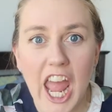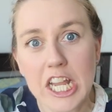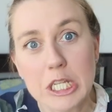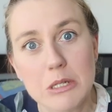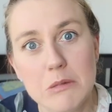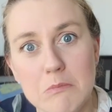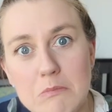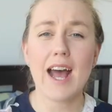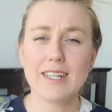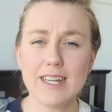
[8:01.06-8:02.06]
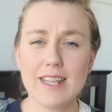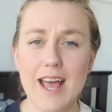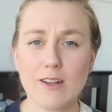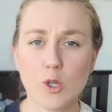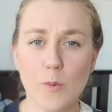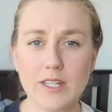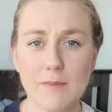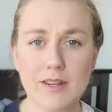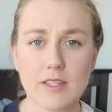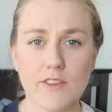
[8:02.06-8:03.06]
I hate it. I did allow 20
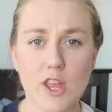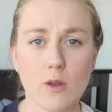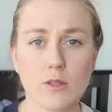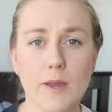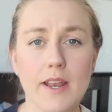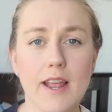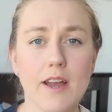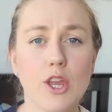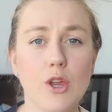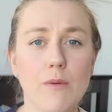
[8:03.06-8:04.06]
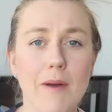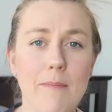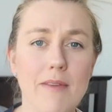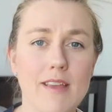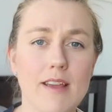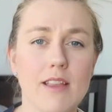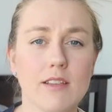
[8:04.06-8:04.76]
minutes for the ensuite. Now you might be thinking